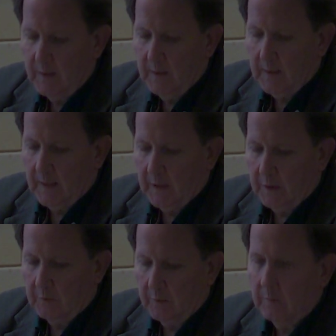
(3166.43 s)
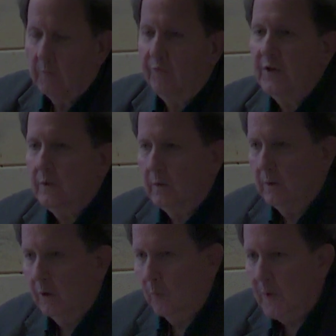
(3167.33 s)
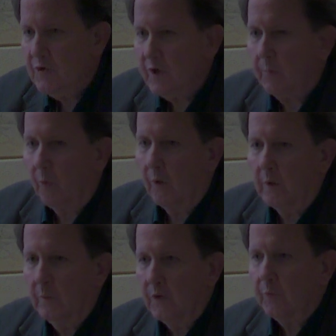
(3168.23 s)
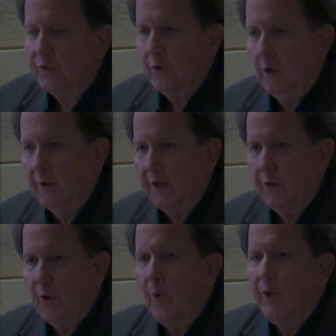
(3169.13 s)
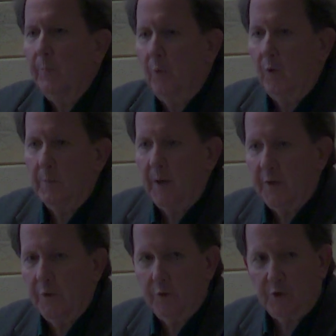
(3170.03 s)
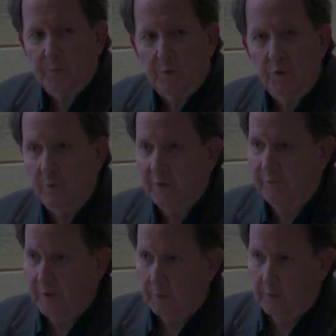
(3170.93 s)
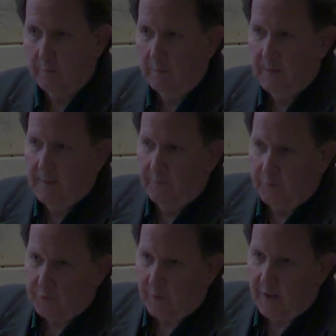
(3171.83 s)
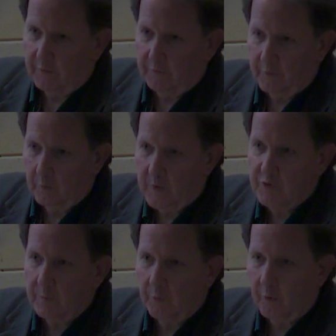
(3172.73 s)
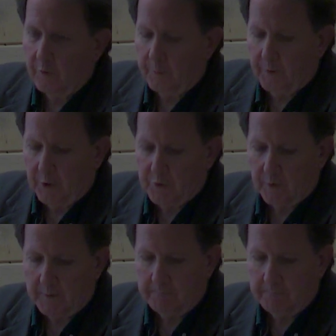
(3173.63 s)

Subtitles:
and via a Ouija board, which was called a Nona board by her husband who invented this kind of Ouija board or planchette,